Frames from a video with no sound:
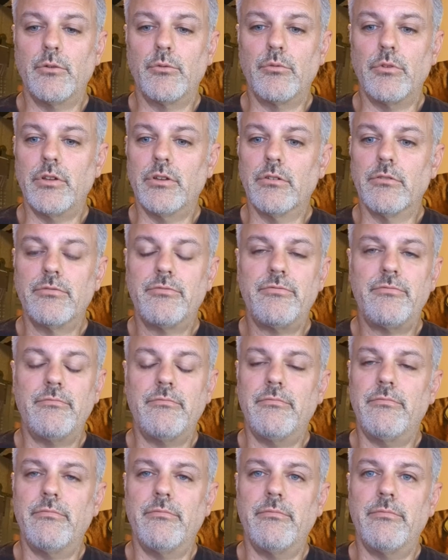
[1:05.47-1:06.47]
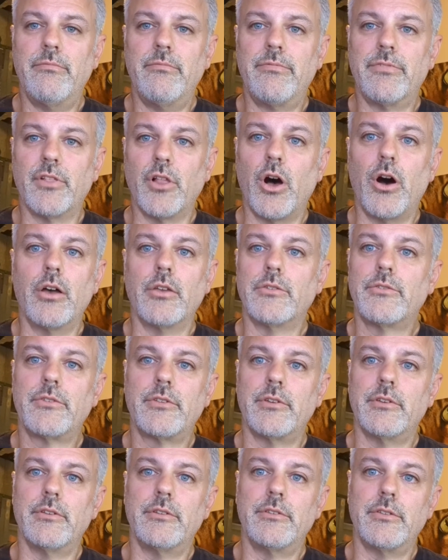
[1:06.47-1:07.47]
real flaws
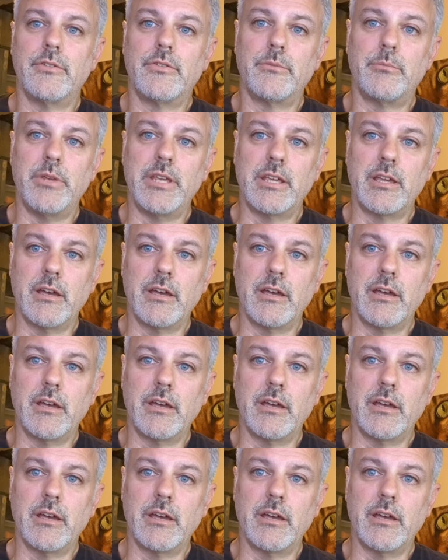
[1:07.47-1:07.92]
to speak